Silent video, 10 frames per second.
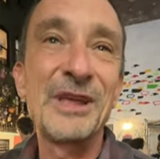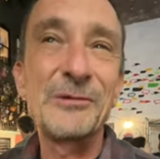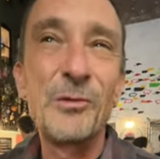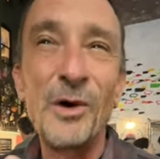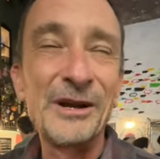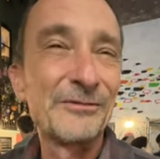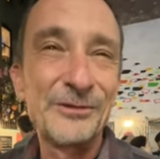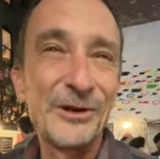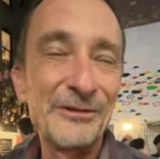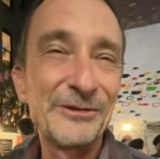like
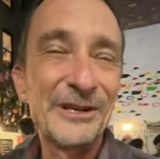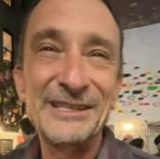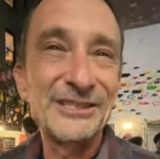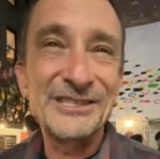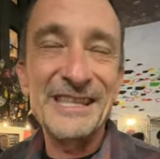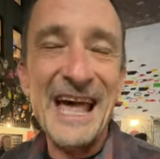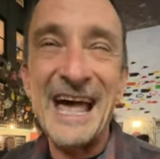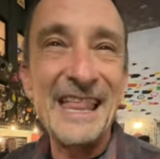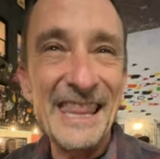wonderful. I feel like just that